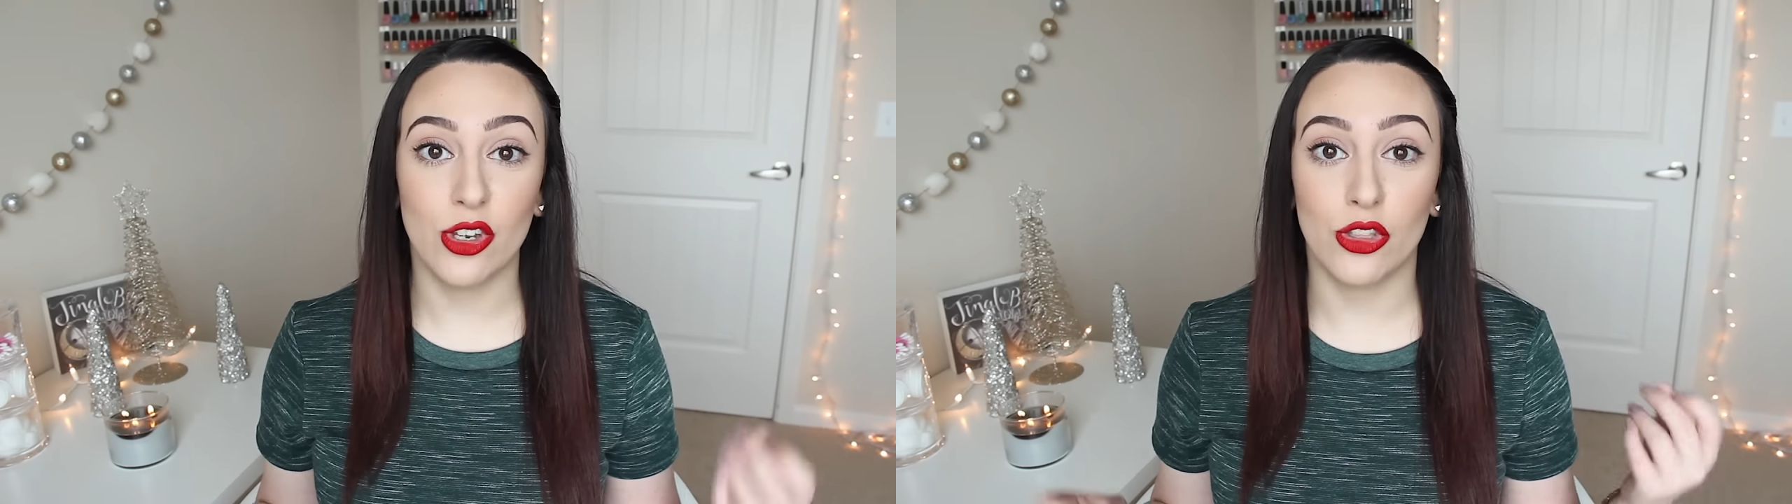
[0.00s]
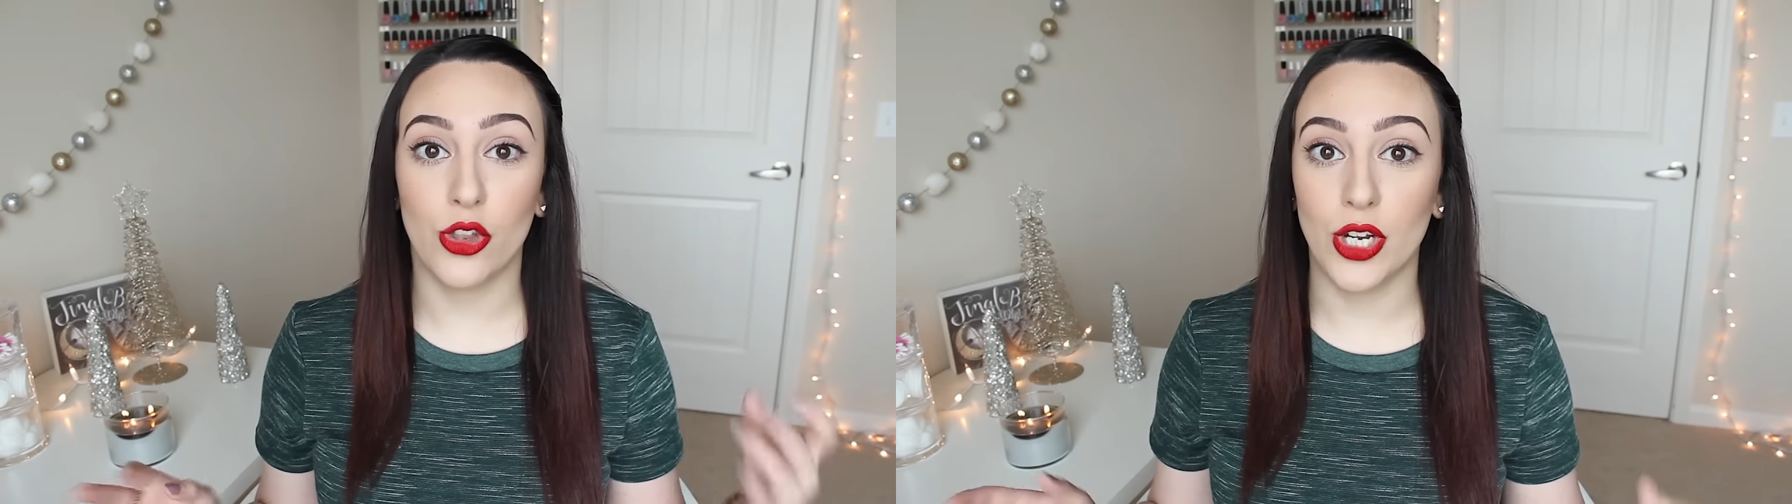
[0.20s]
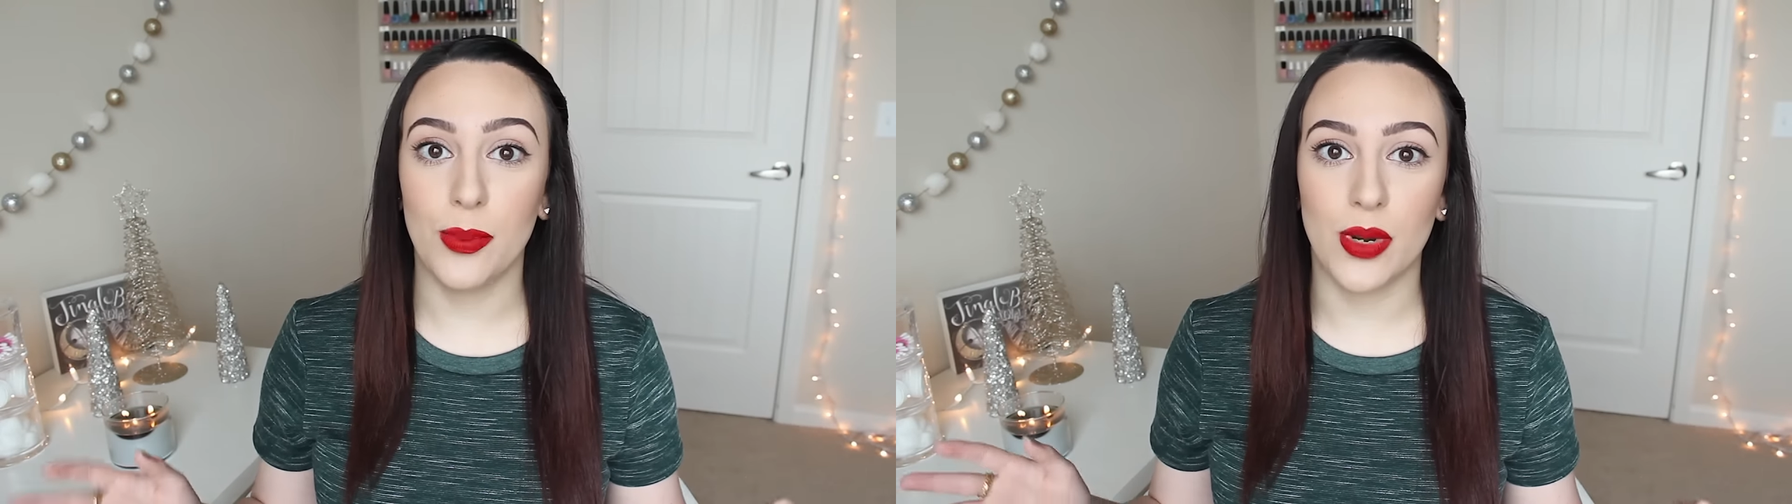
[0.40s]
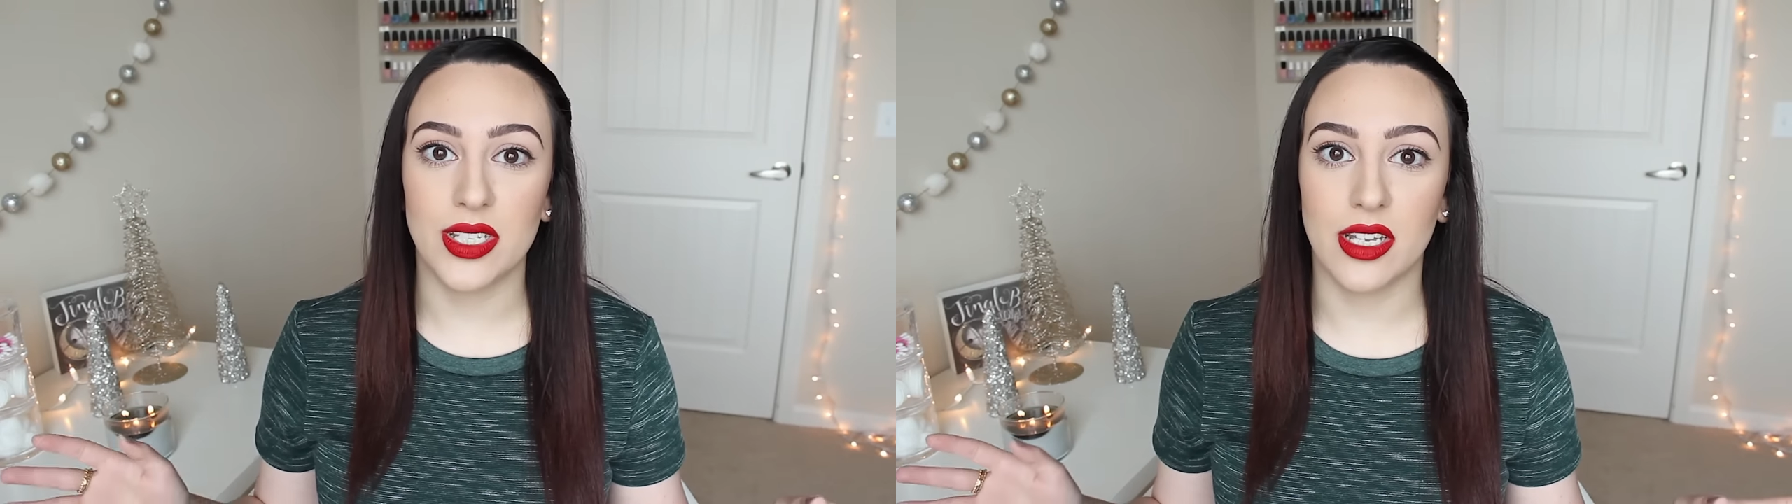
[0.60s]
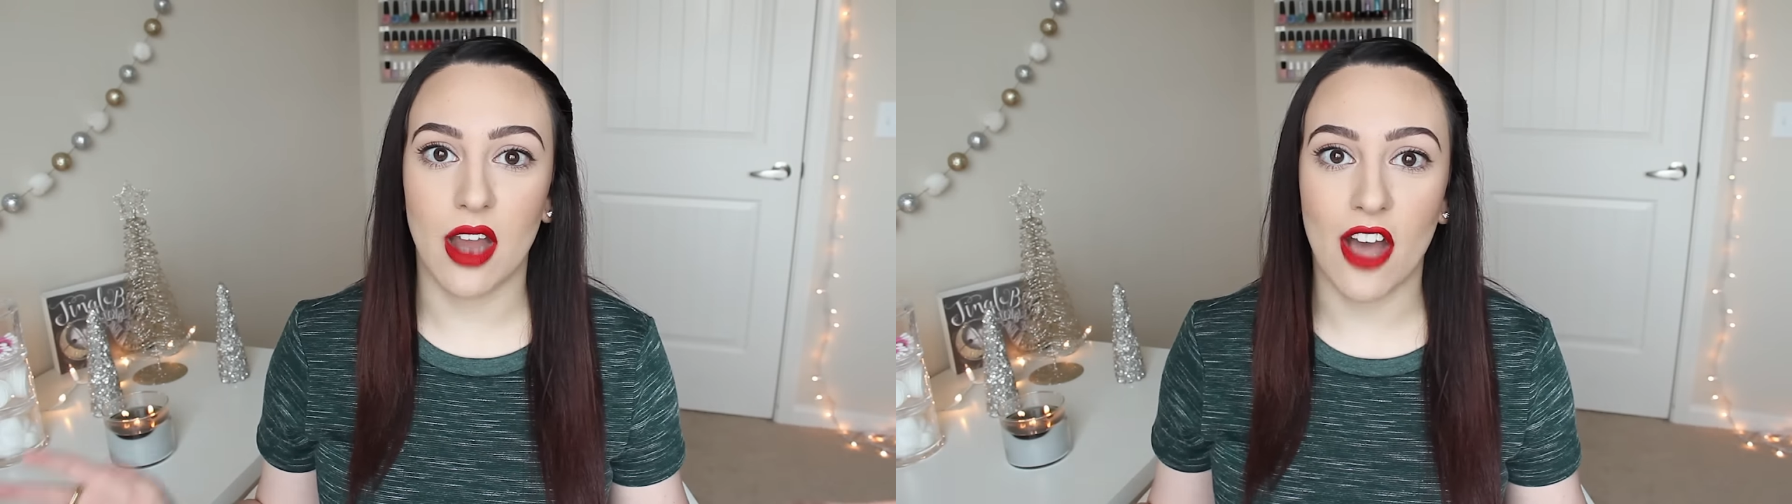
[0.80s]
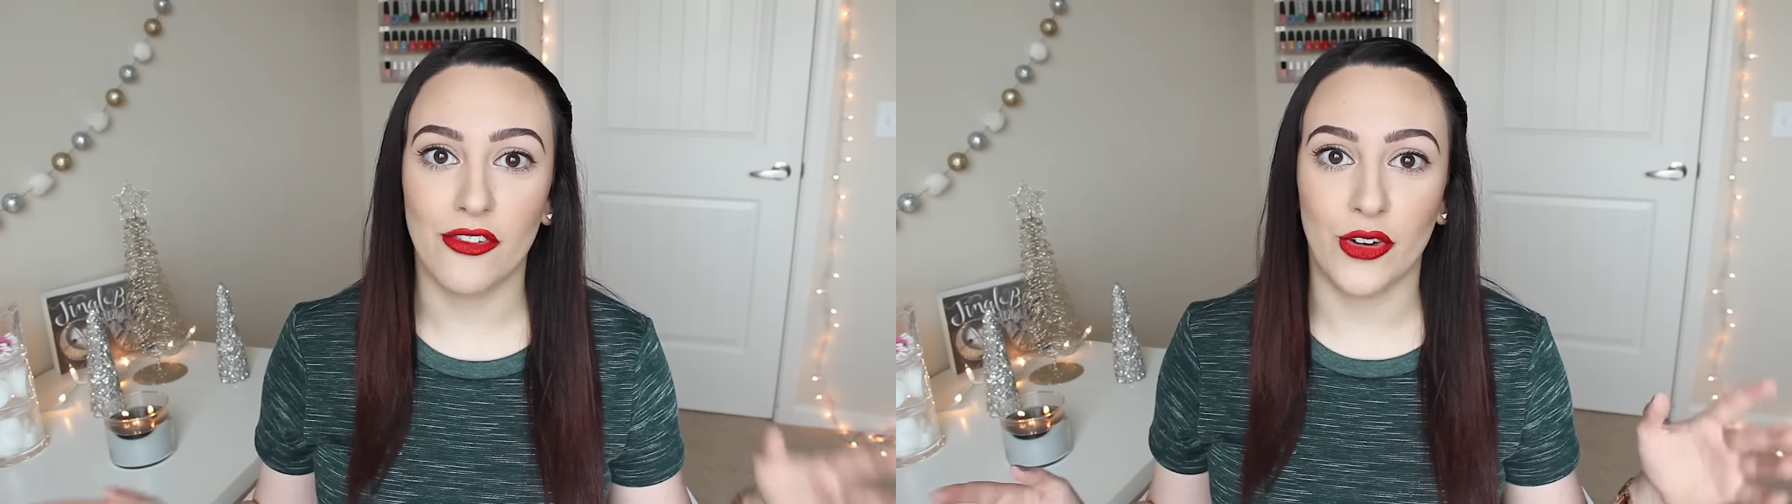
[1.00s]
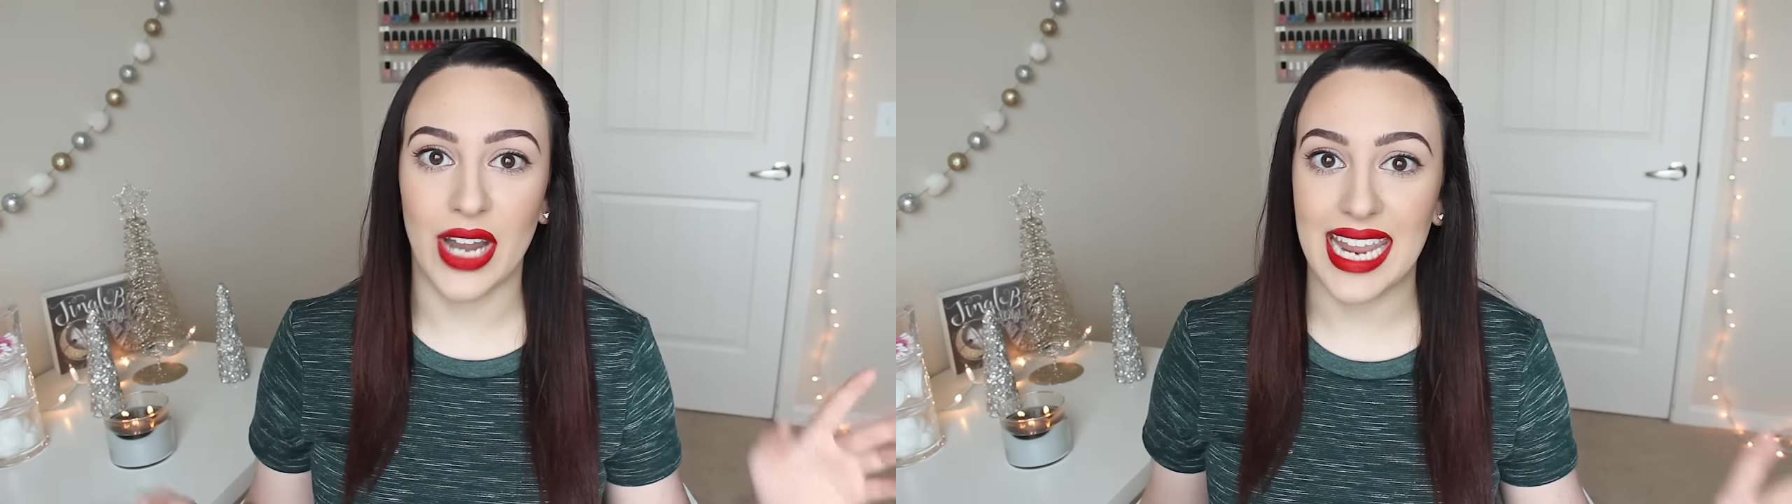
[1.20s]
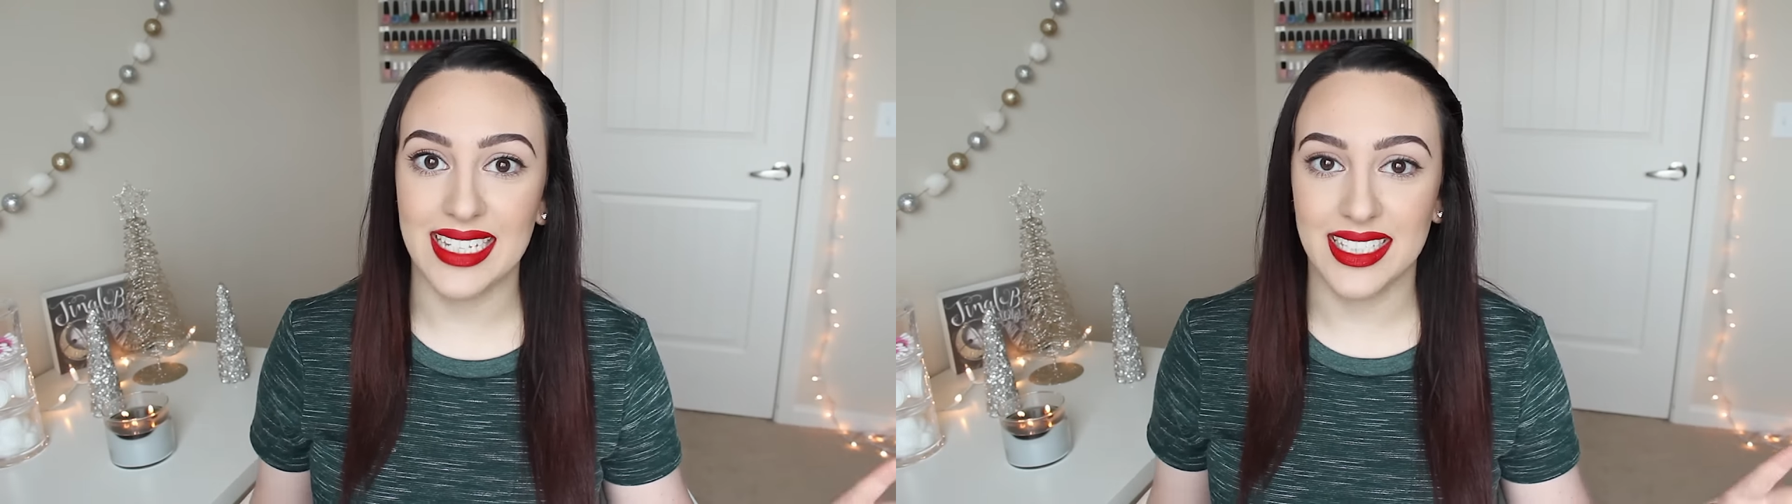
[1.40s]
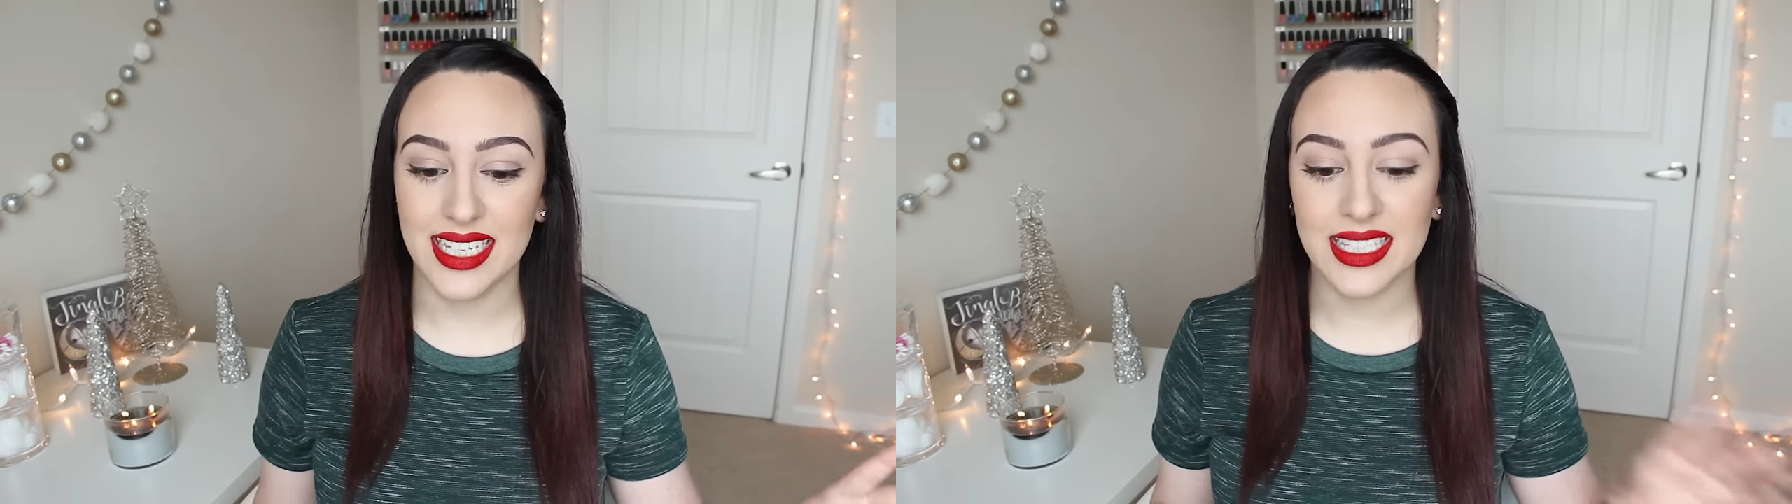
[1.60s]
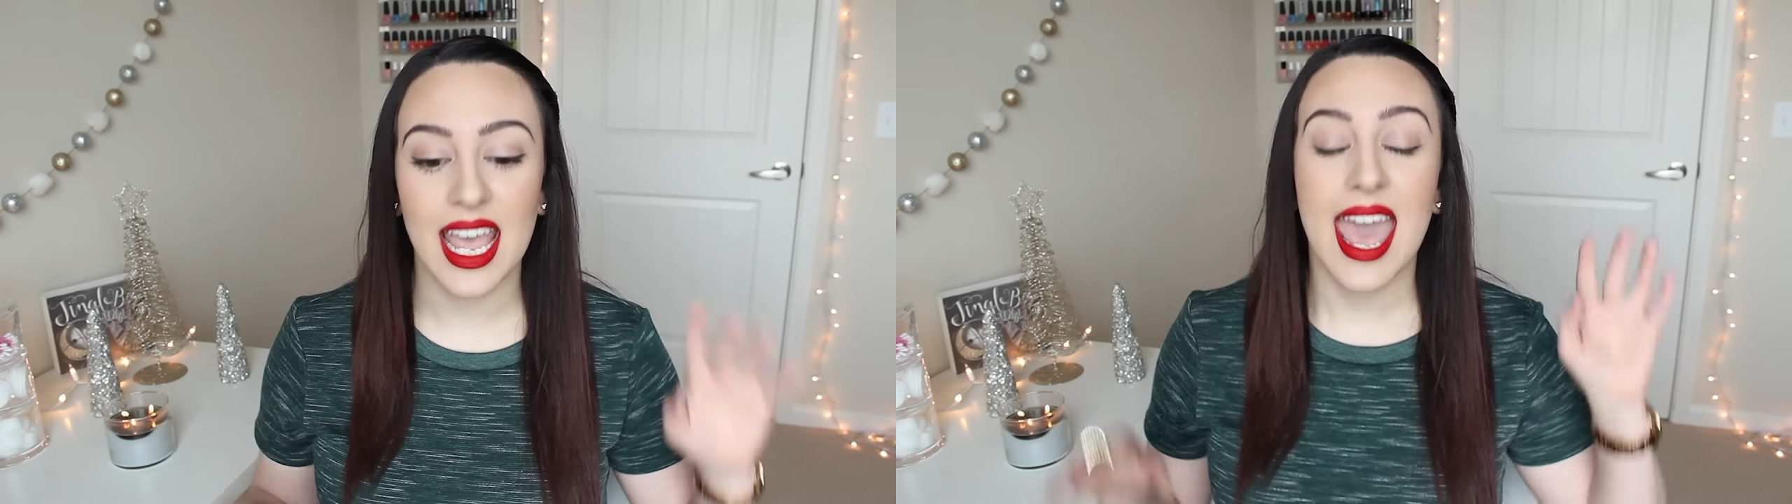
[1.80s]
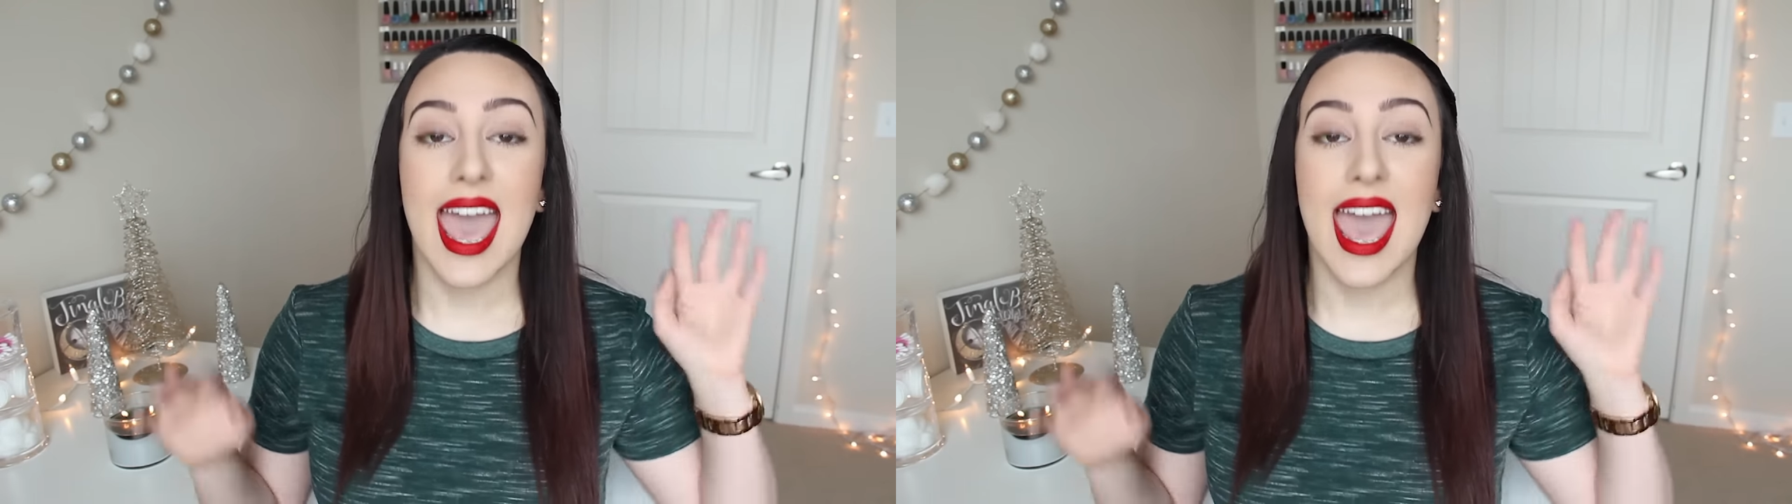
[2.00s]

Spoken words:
their 30% off for Aces,